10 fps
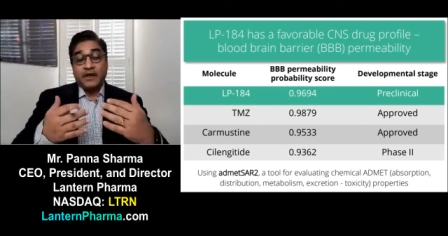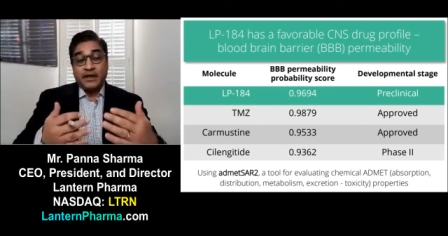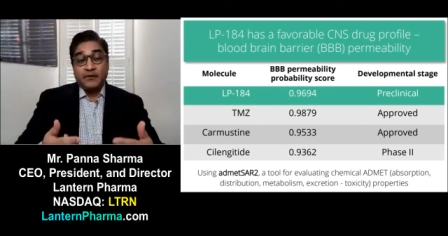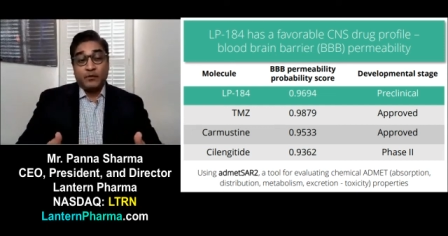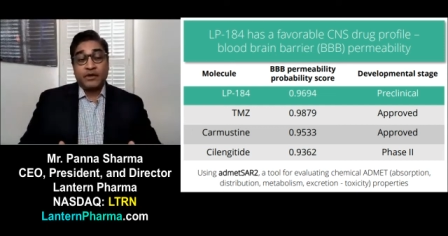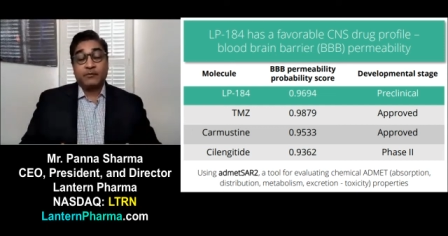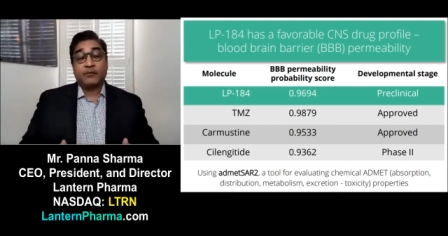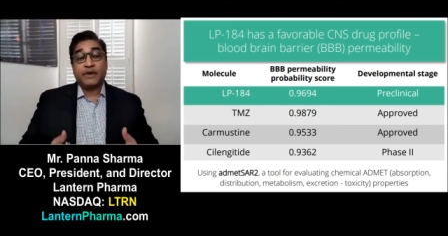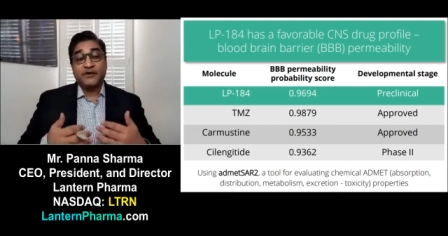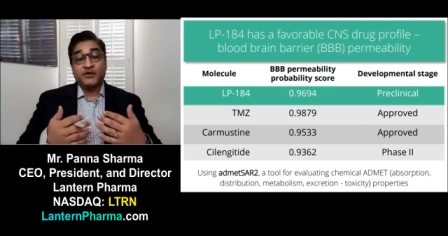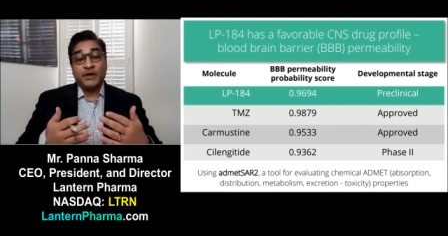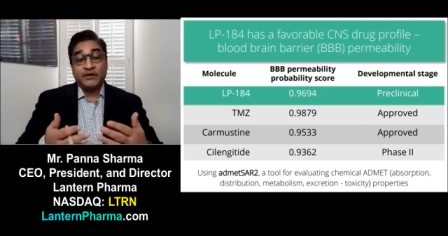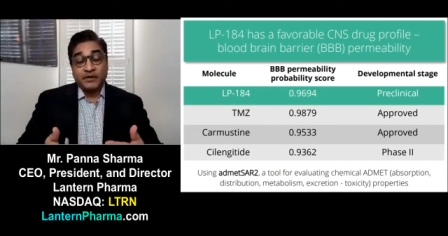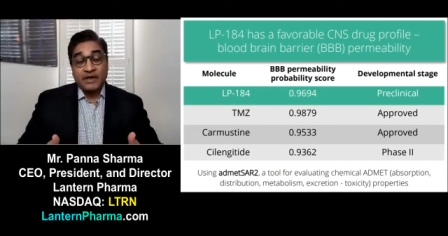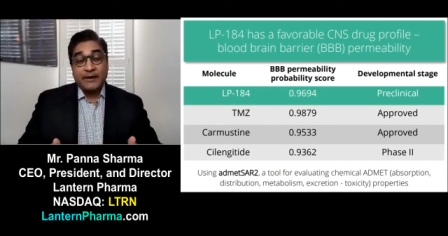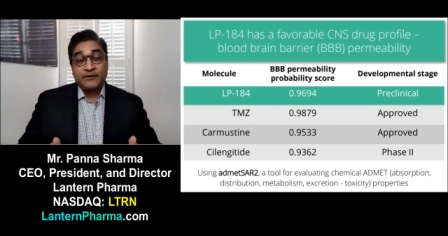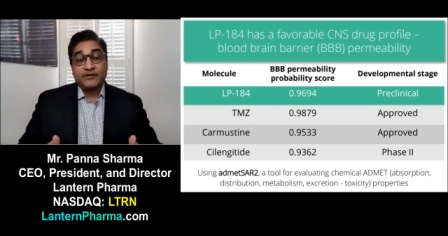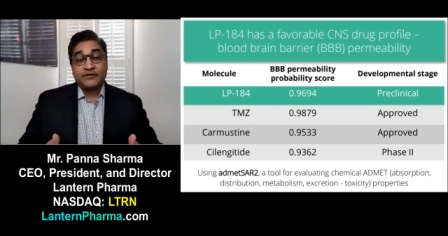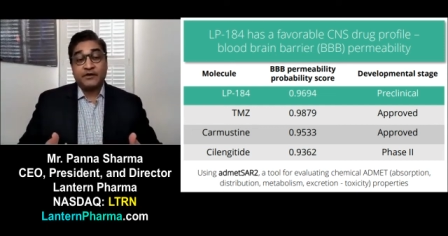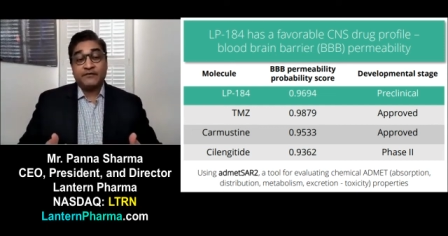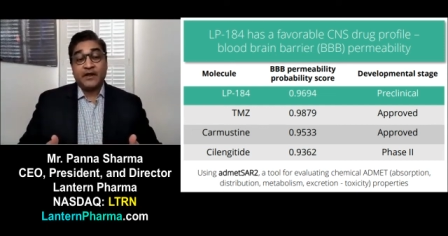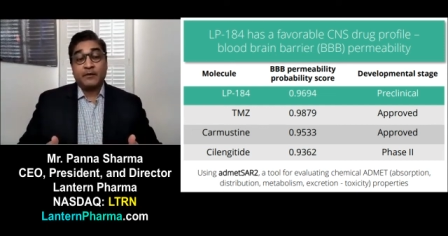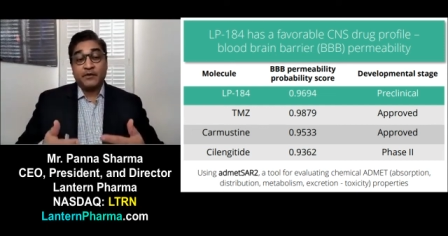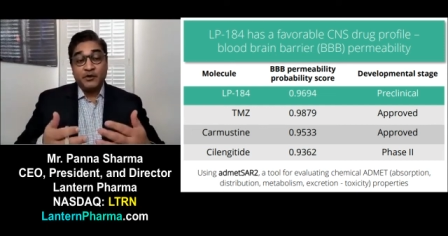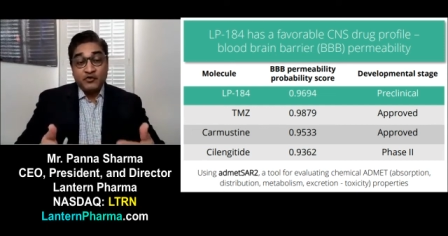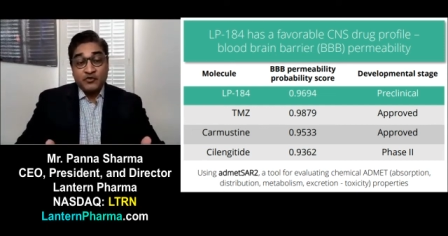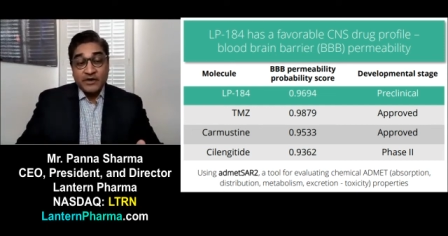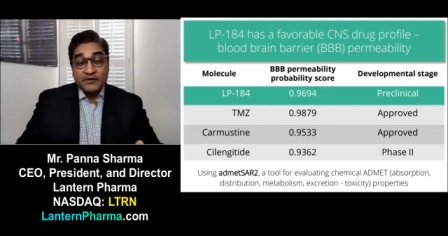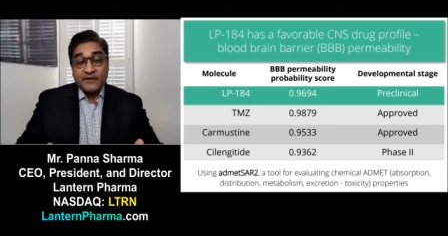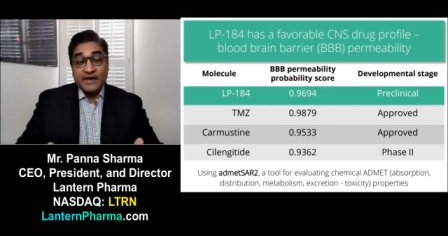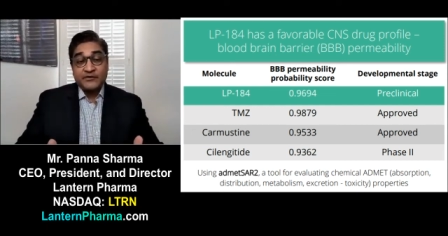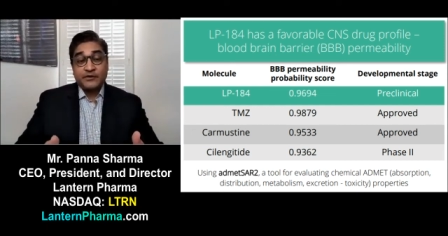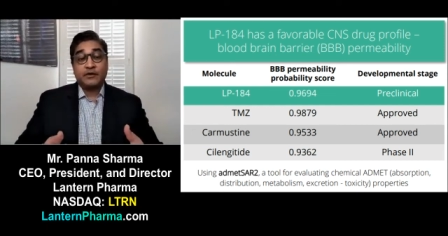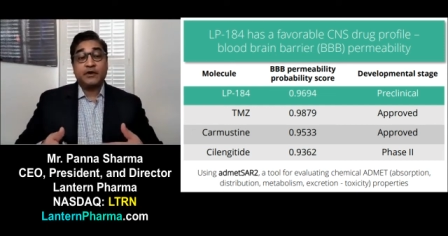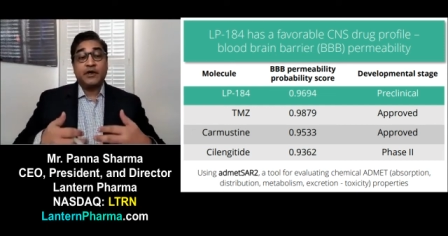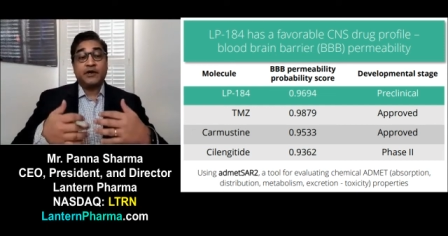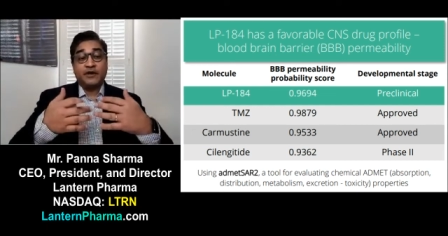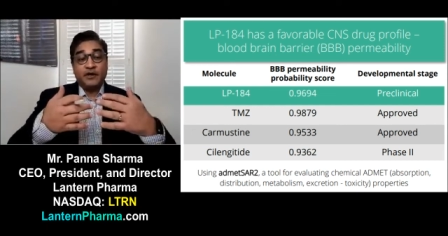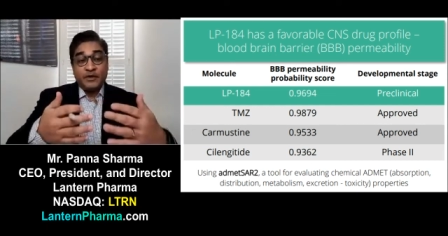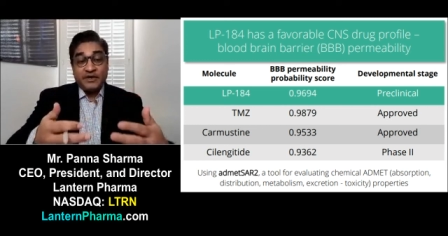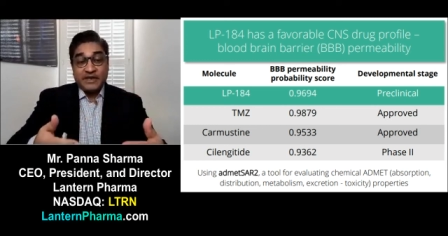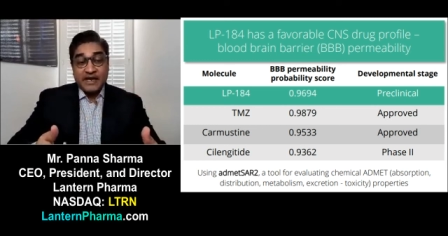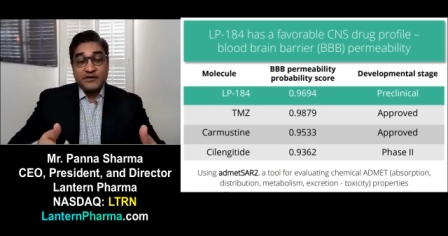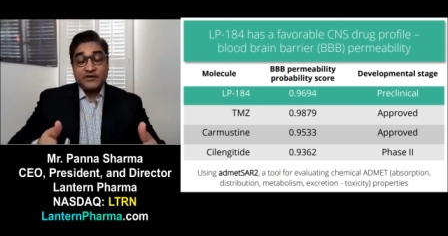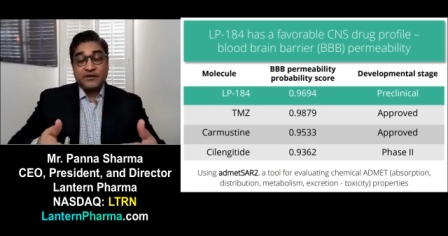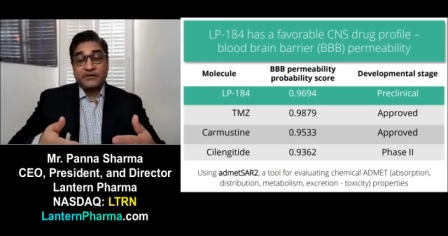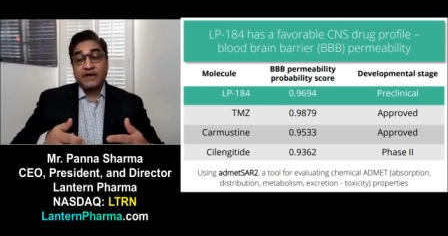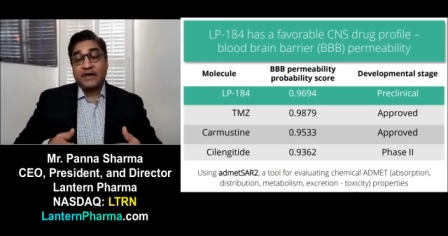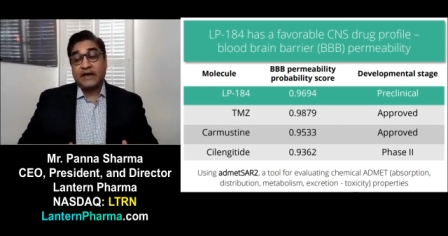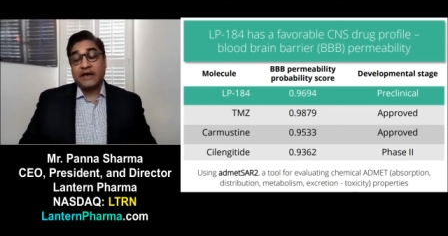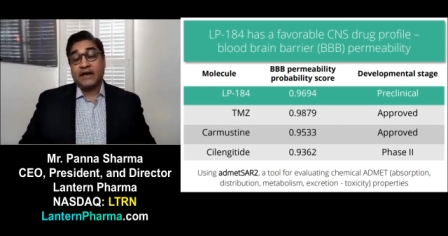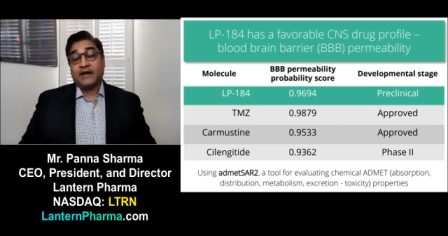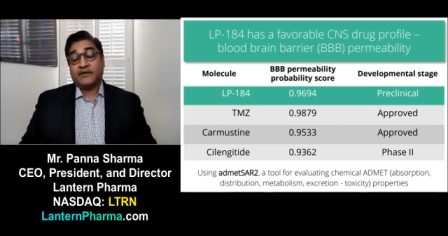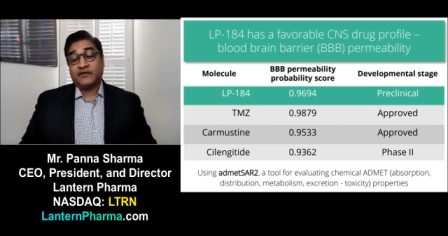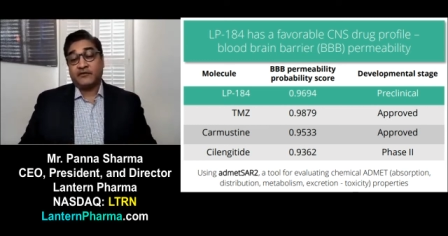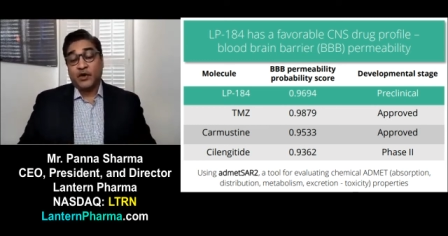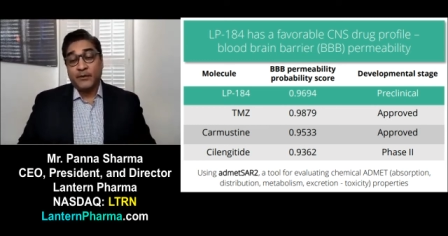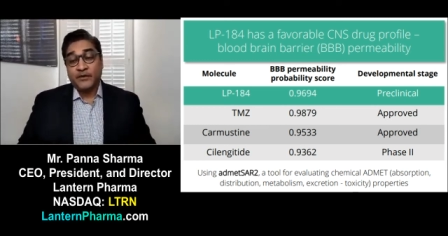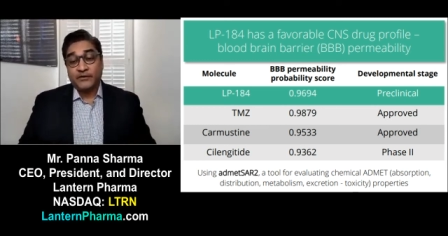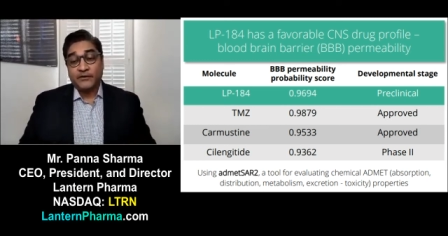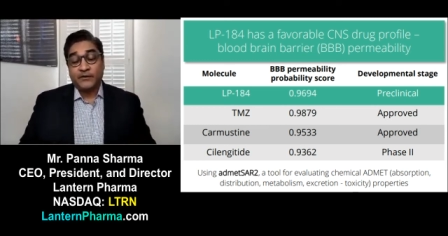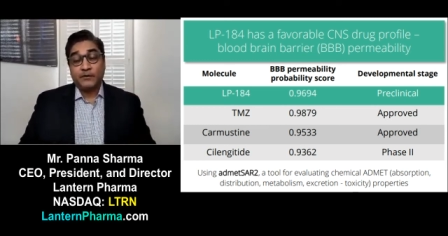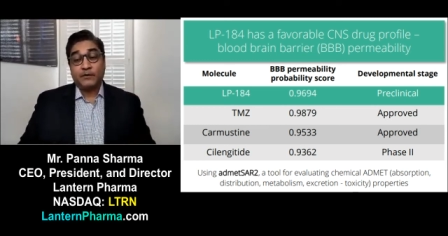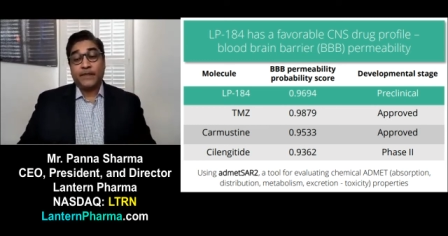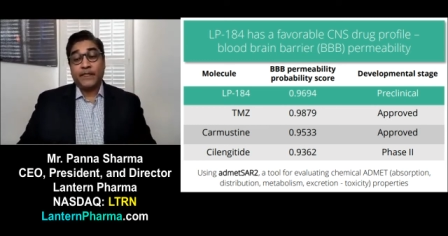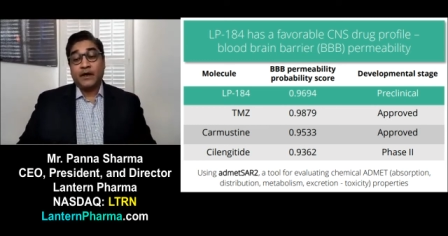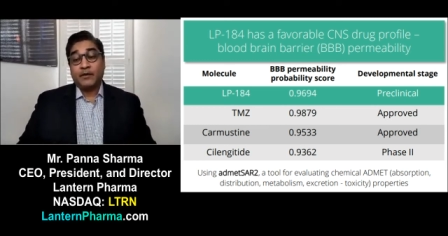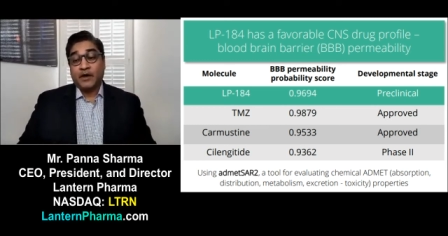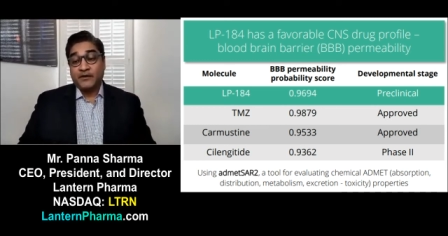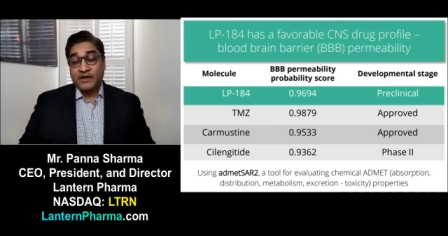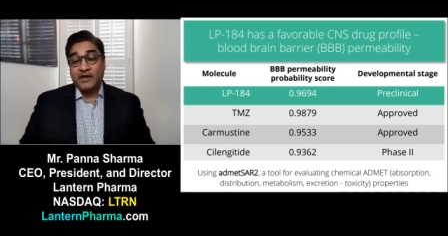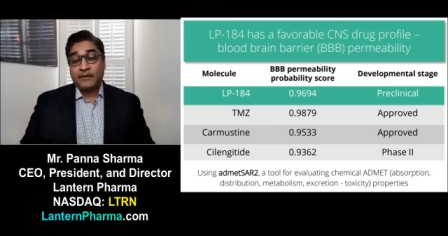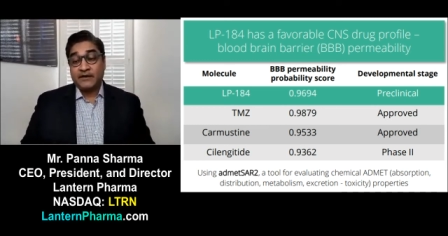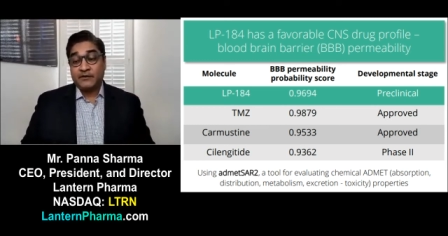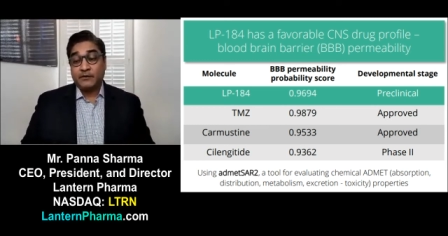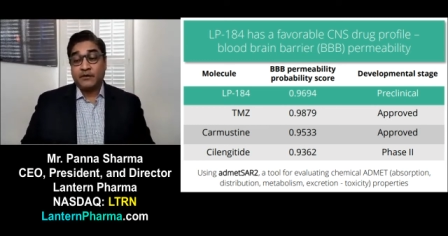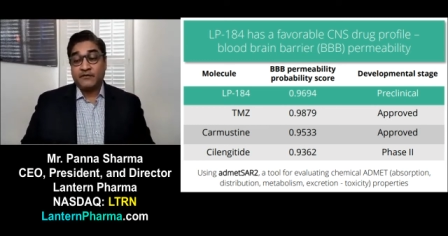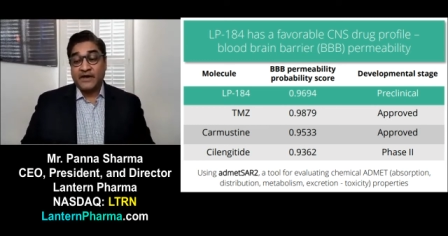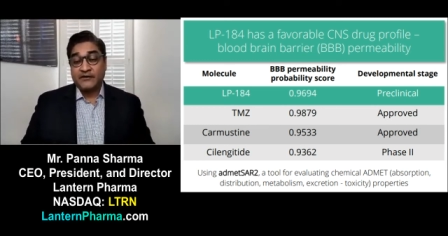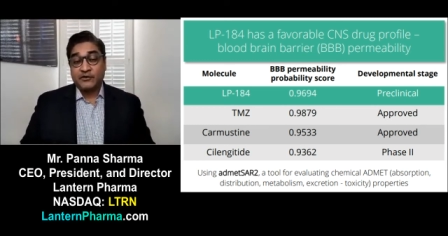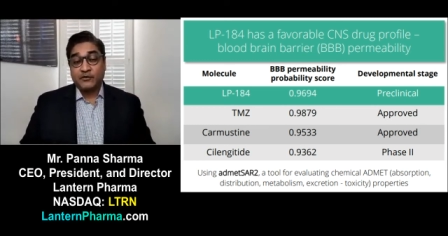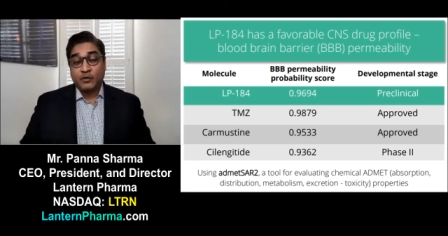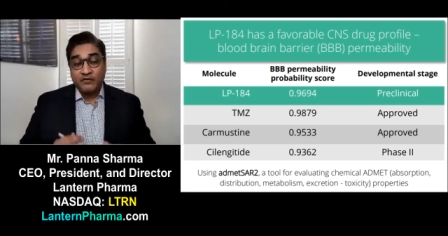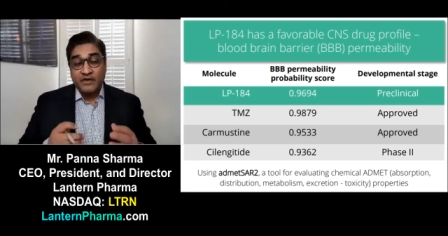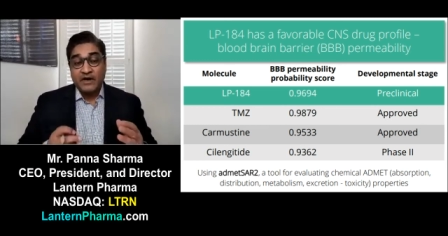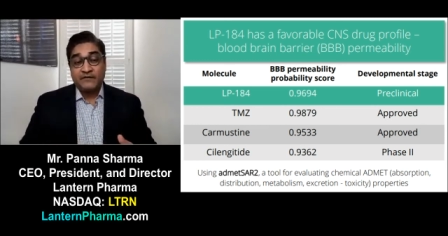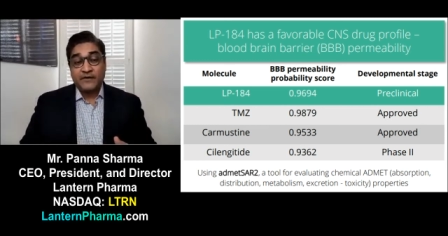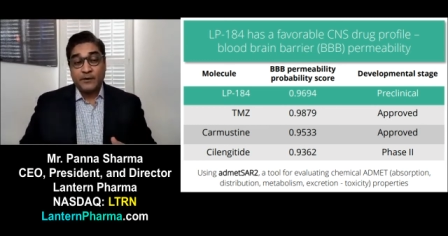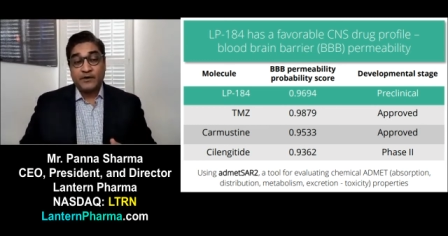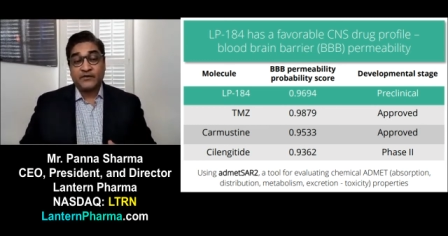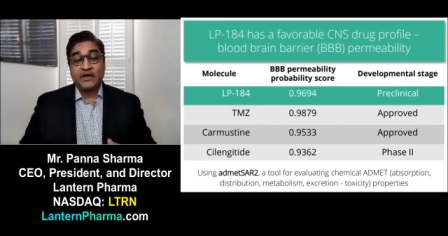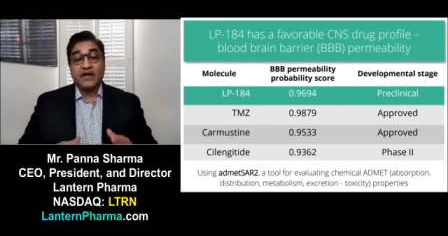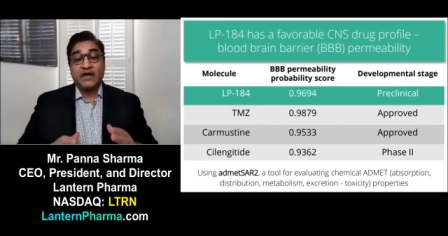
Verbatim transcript: it really perpetuates, allows us to develop new drugs faster, new indications. And as I've promised to um, our team and to our investors, we're very focused